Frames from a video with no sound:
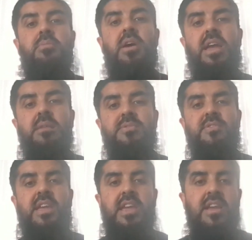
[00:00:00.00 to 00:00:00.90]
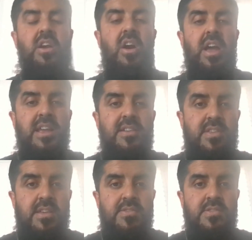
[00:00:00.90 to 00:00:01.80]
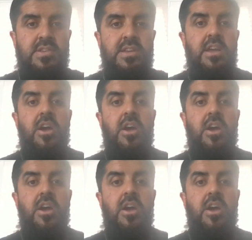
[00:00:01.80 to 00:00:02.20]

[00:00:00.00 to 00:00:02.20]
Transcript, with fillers: But I am saying I exist.